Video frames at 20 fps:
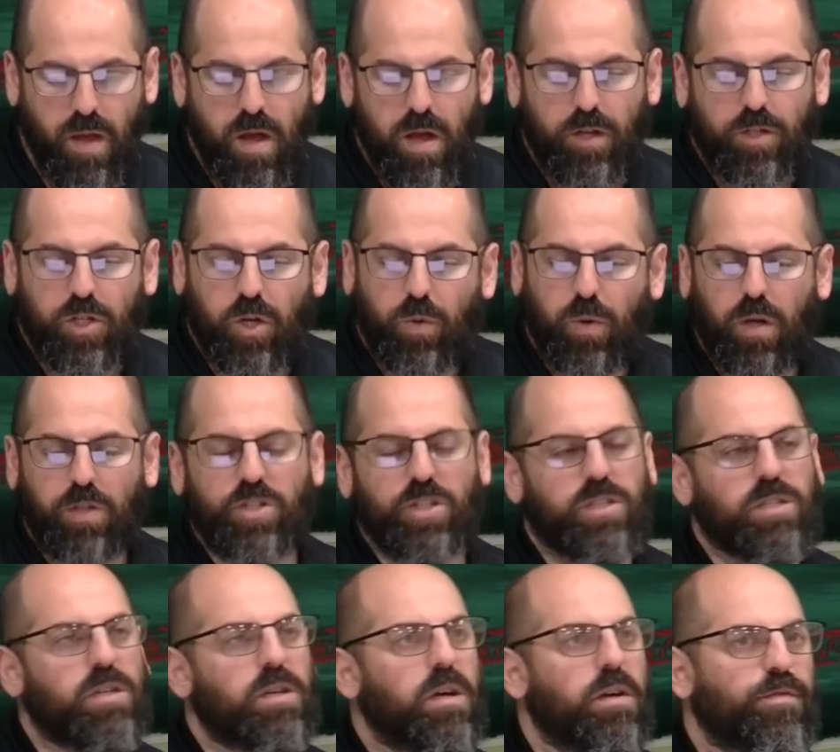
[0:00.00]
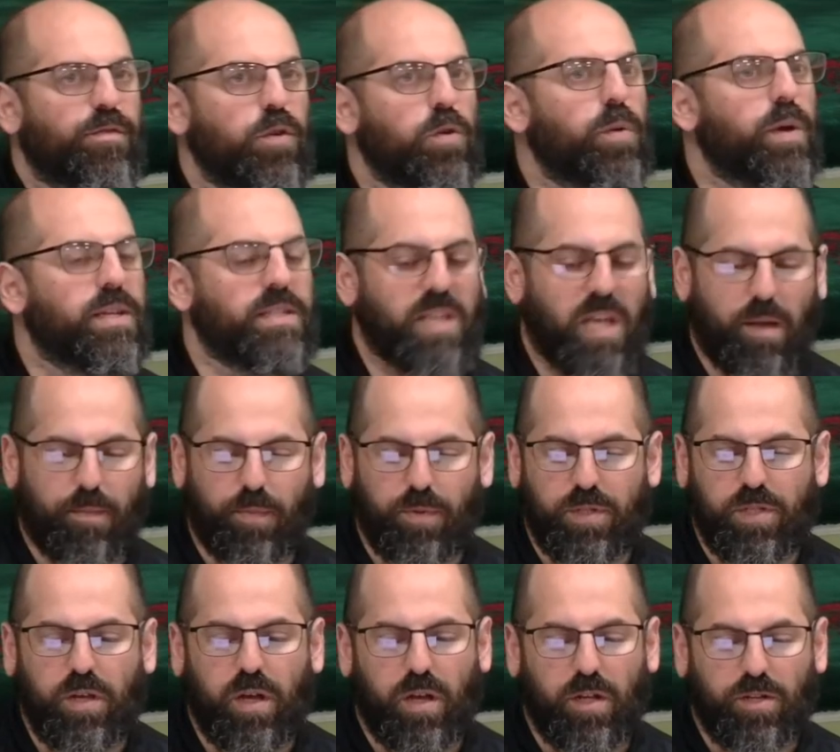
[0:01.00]
So just a few
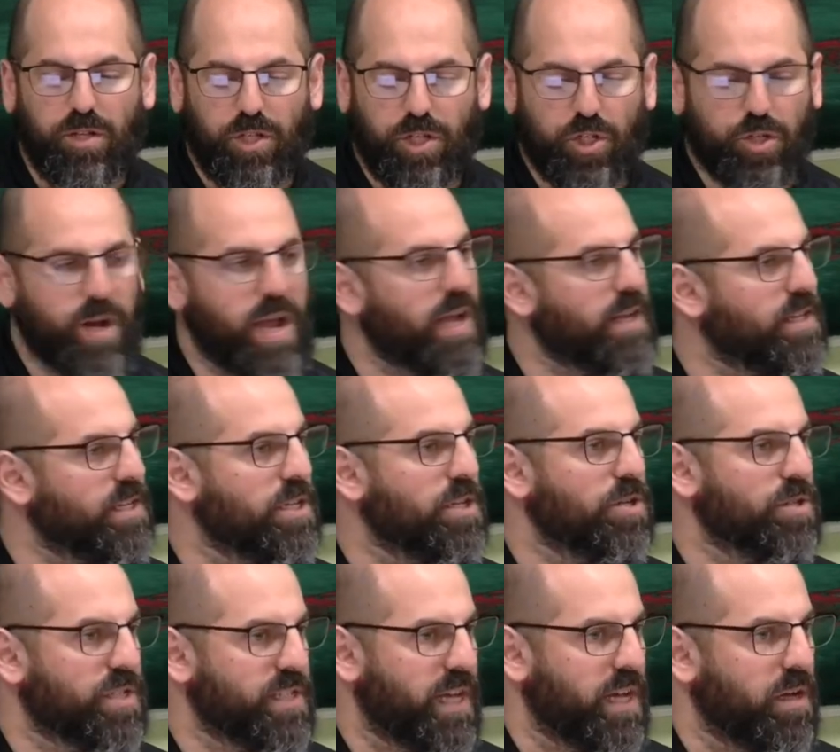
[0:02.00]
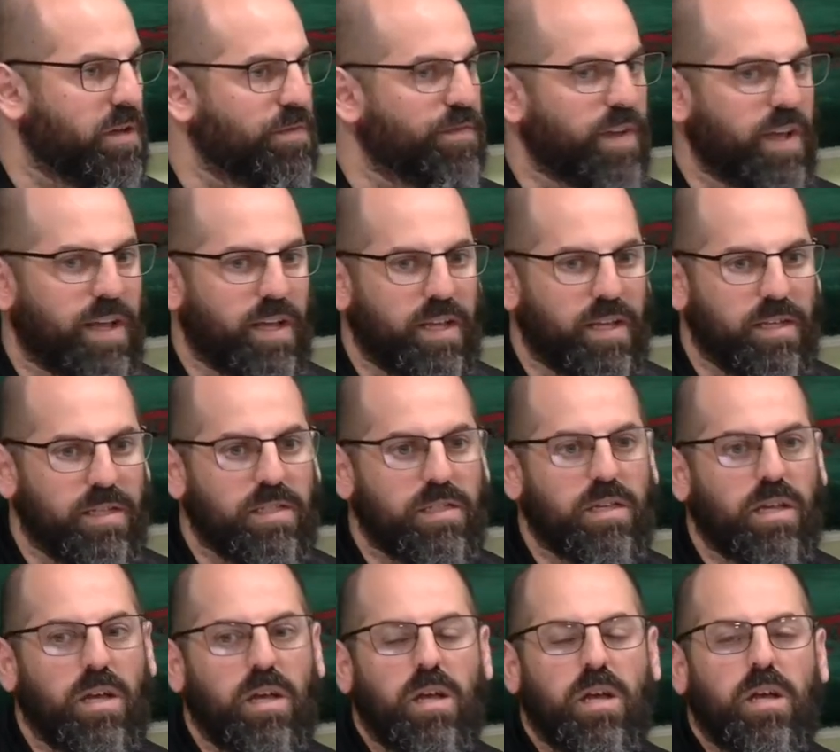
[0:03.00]
examples. Distracting yourself is
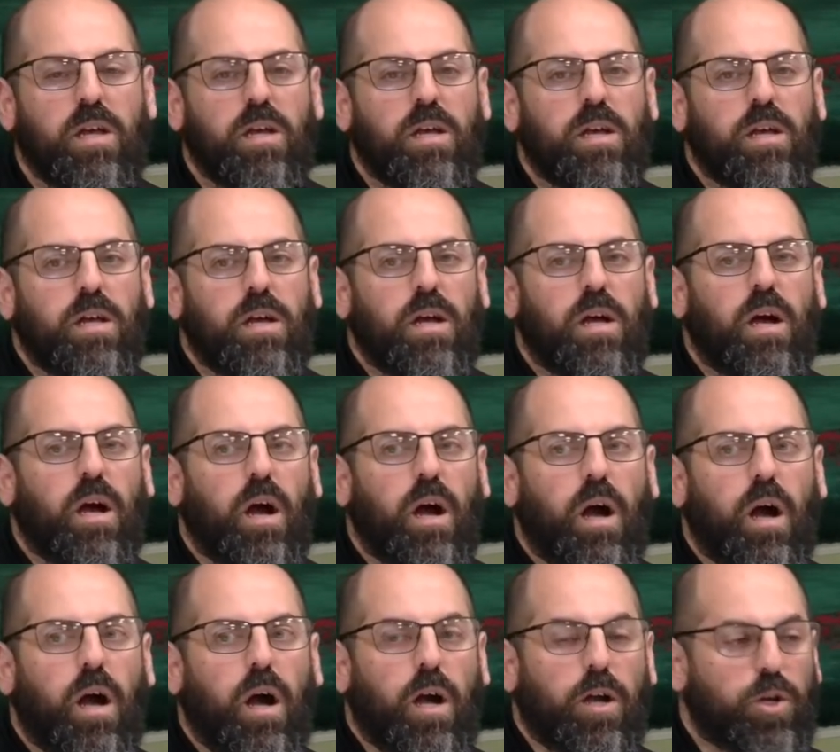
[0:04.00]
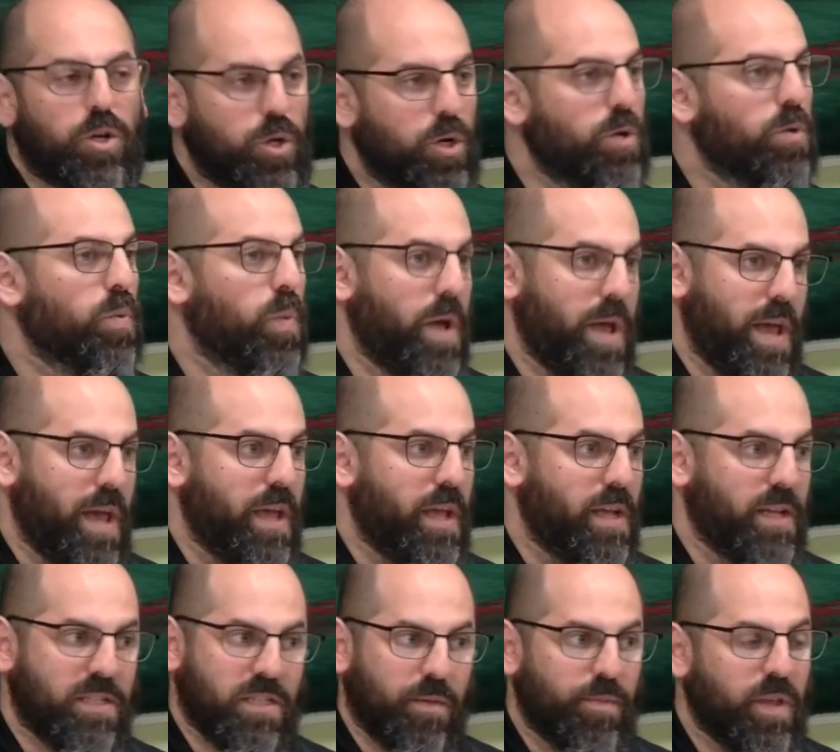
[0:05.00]
a good way.
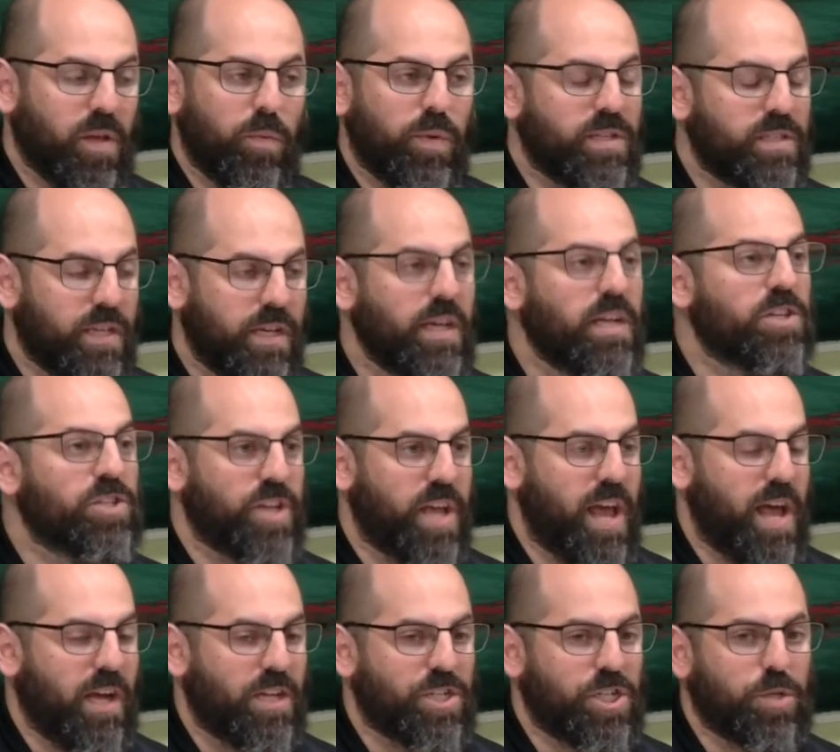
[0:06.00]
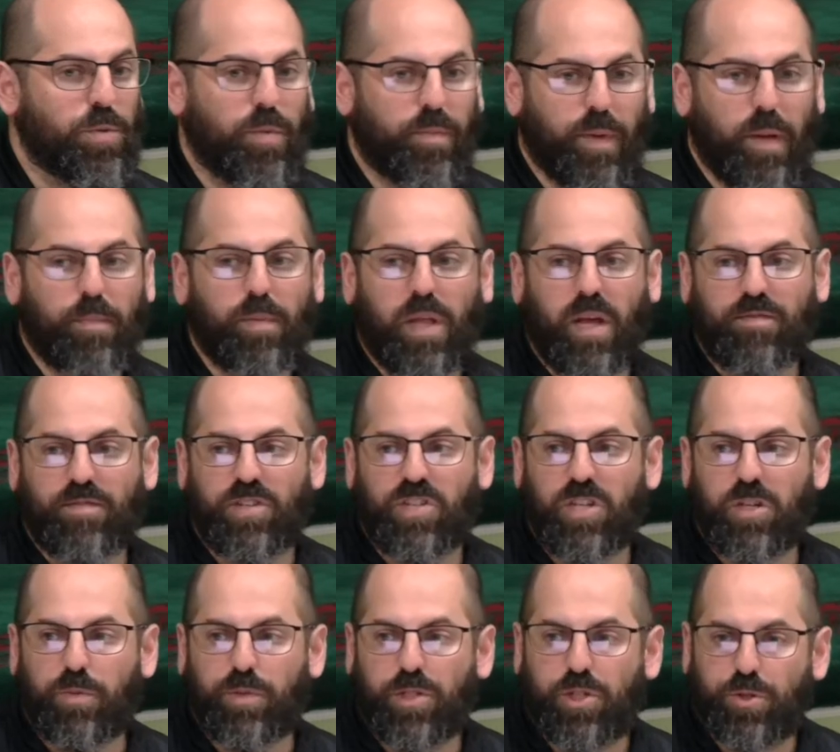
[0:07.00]
It's something we teach, actually, when people have to
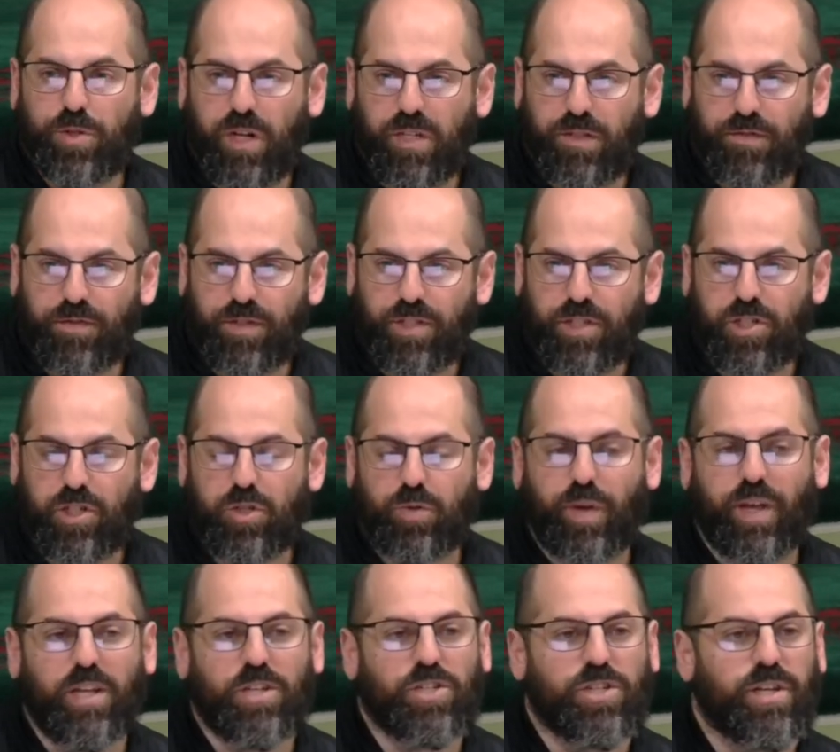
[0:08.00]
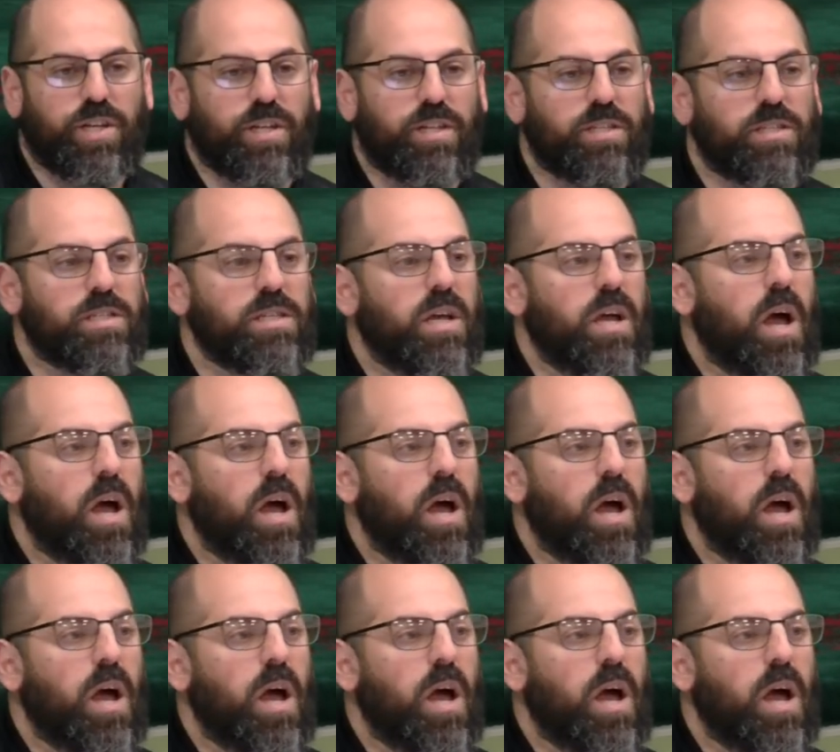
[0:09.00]
deal with stressful situations.